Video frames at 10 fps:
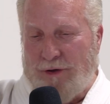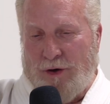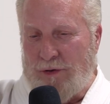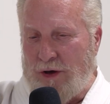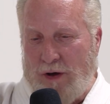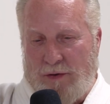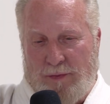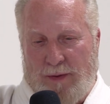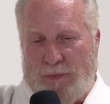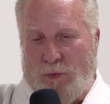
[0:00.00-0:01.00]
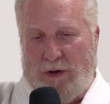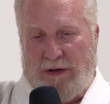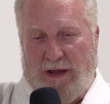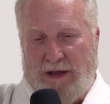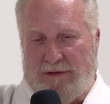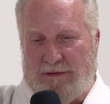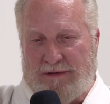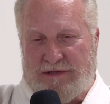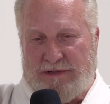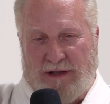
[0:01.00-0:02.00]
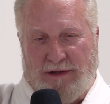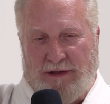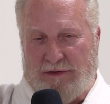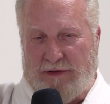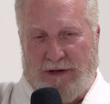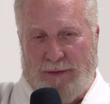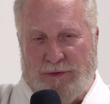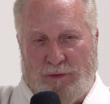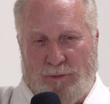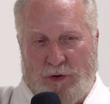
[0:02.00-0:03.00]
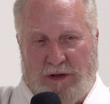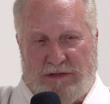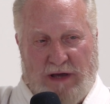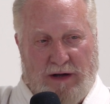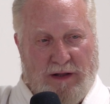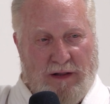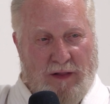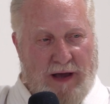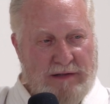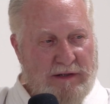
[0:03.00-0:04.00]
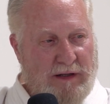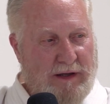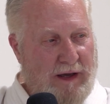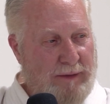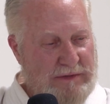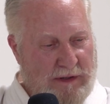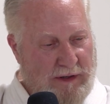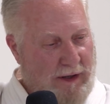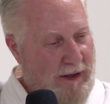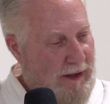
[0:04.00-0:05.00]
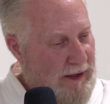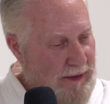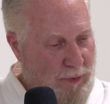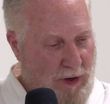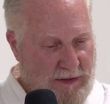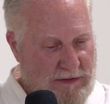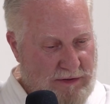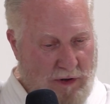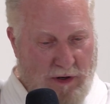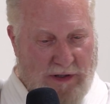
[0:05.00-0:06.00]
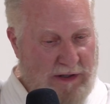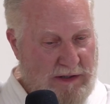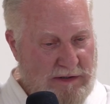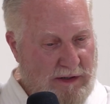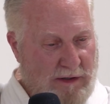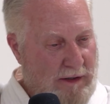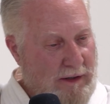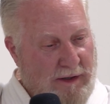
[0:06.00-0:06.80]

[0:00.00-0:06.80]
Oh, no. I remember one day distinctly coming to a morning Saturday class, and he came in and he brought his car keys and